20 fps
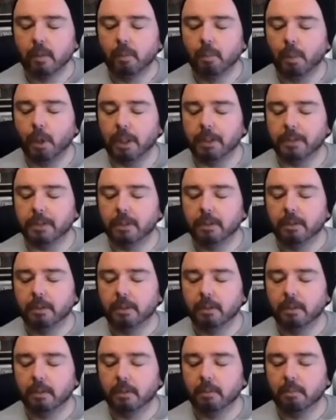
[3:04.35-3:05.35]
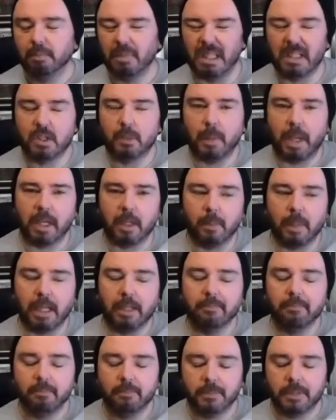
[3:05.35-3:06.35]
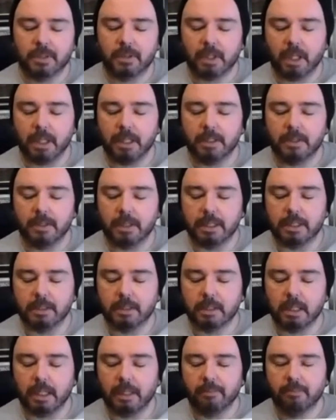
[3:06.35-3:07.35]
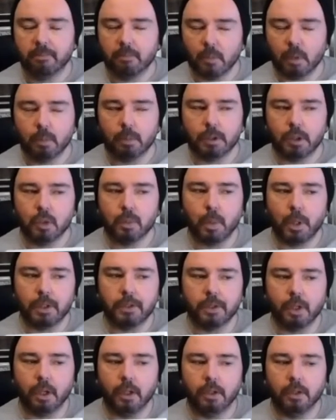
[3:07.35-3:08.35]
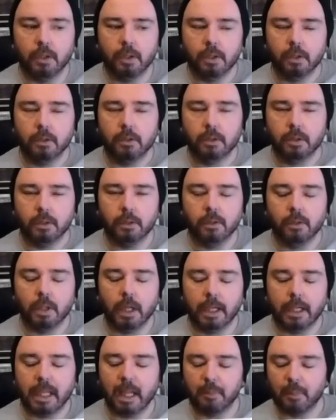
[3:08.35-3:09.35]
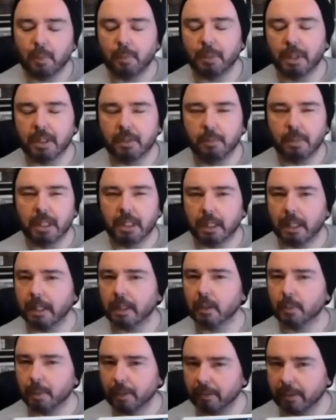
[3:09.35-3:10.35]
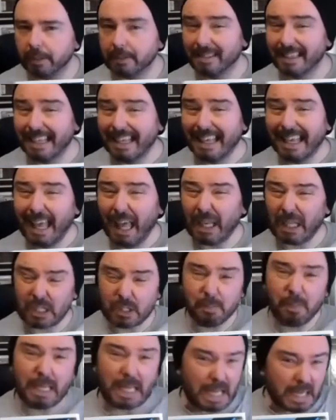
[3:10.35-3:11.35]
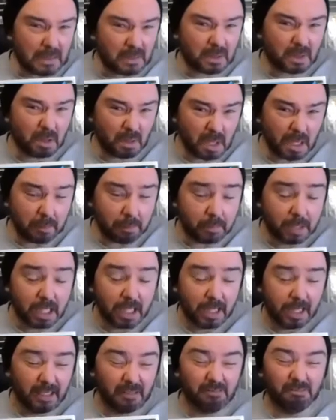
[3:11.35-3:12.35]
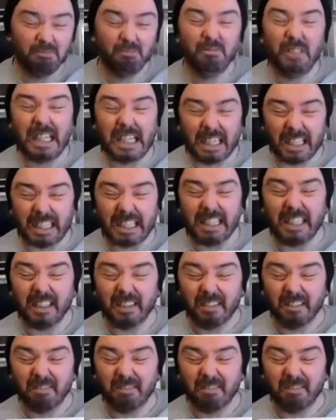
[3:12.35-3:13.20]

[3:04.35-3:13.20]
but being Spider-Man decides that we'll just put it down to Captain Britain being inexperienced, and explains to him really